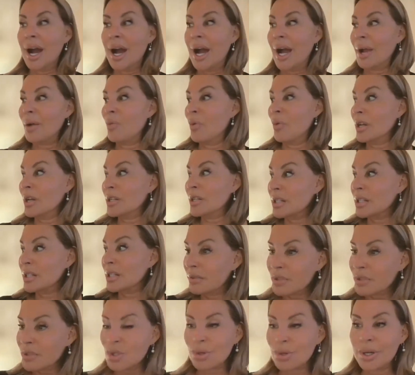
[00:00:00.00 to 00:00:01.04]
I want to
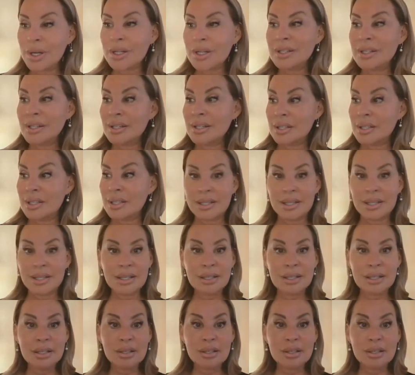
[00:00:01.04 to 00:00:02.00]
live a joyous existence.